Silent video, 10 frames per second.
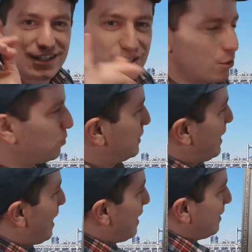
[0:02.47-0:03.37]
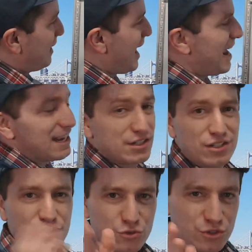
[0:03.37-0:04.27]
tada and
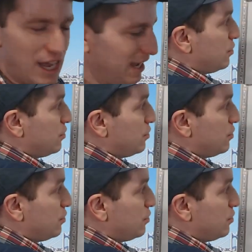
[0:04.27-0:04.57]
tada.